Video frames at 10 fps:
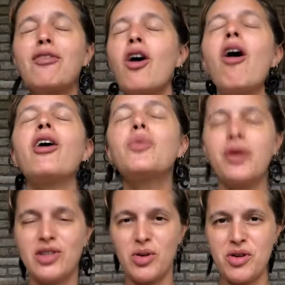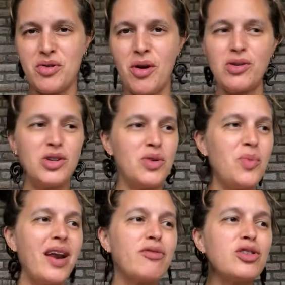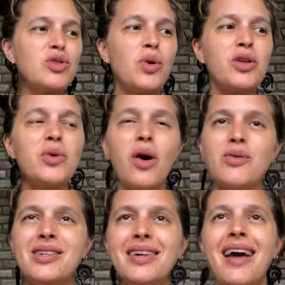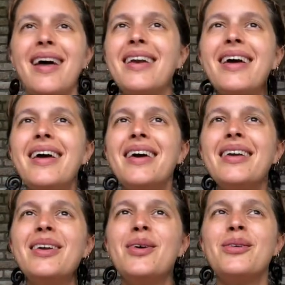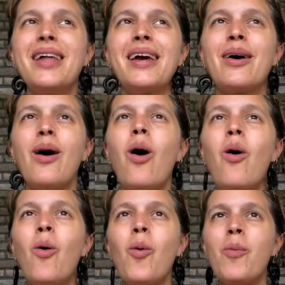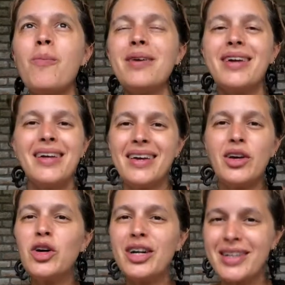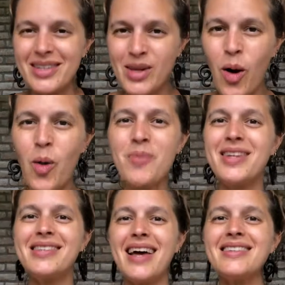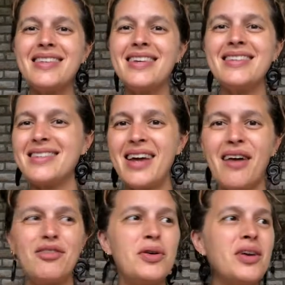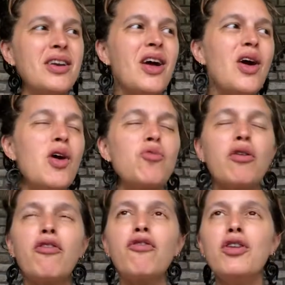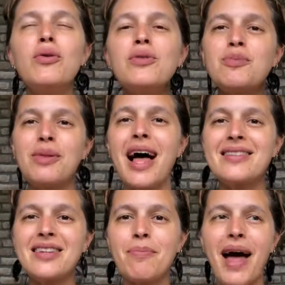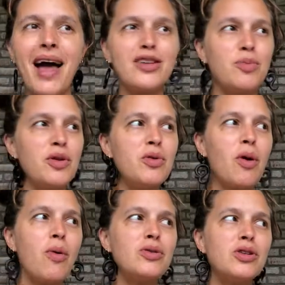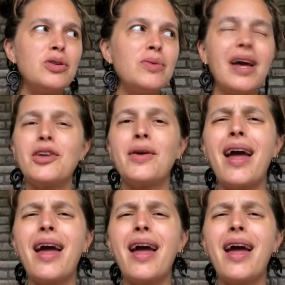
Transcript: hardware store you go to, whatever store you go to get, you know, like home goods, home necessity stuff. You can refuse plastic bags when you go to get your